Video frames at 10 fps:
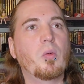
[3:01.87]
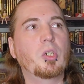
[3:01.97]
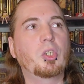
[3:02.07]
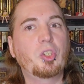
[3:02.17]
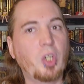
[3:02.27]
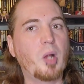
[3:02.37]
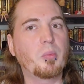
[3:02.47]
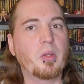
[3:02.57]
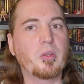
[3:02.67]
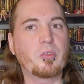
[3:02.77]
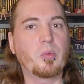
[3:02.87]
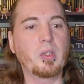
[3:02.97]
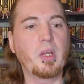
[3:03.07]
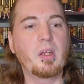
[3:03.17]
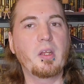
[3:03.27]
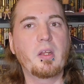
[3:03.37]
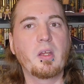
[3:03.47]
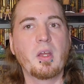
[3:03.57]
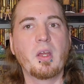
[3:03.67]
were Shaw Brothers related.